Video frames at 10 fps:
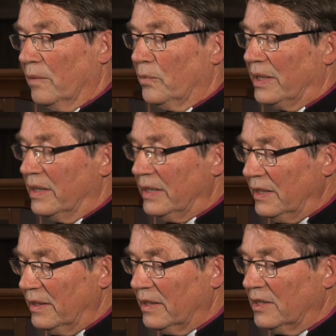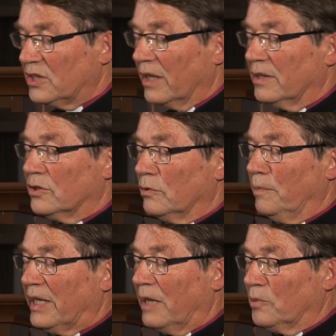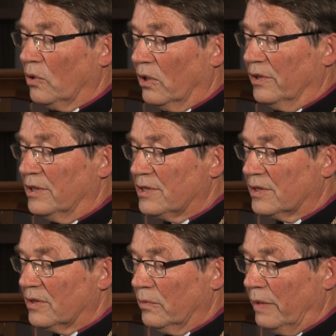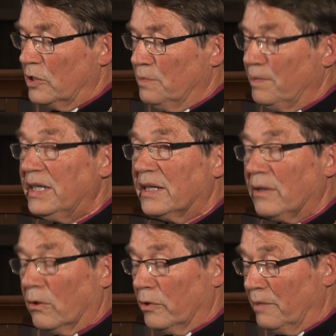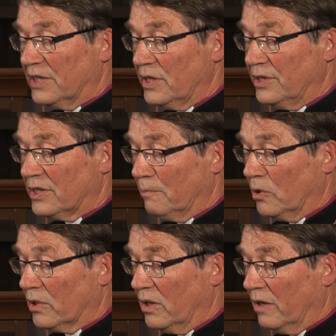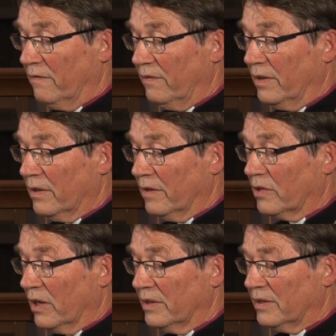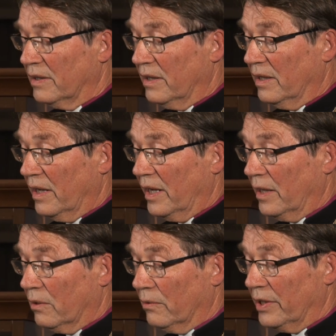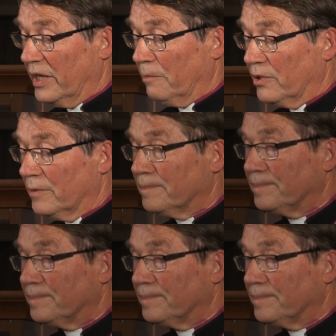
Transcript: We need each other to be kept honest when we speak our message about love of God and our neighbor.